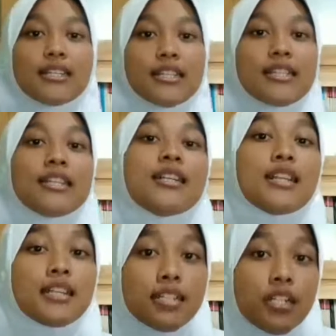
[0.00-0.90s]
This is a
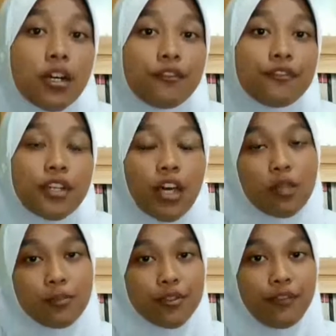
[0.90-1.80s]
layer of the
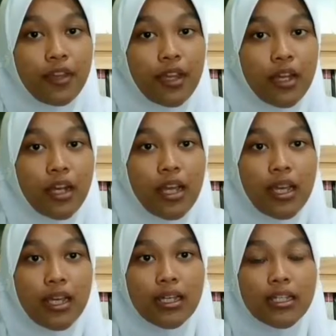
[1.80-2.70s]
atmosphere.
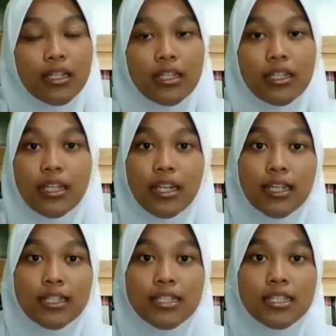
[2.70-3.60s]
The
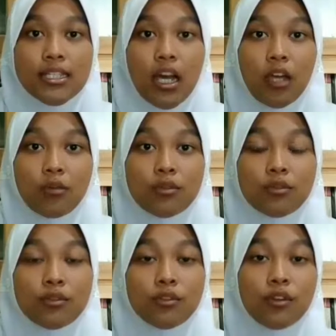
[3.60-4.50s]
next, I
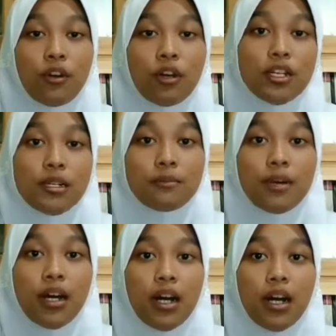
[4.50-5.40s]
want to talk
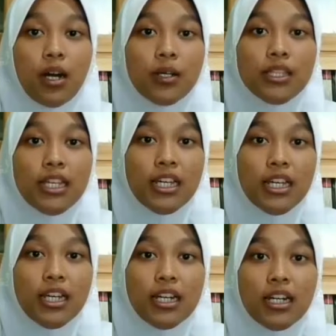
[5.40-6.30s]
about
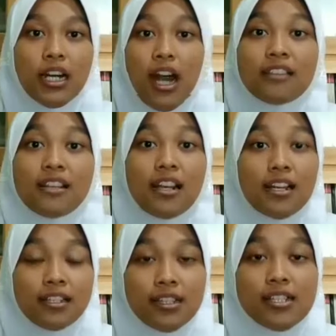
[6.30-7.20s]
other
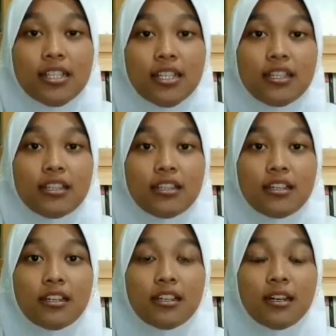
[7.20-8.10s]
layers in
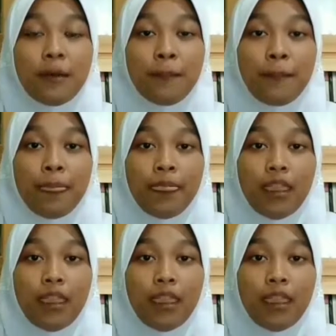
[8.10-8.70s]
the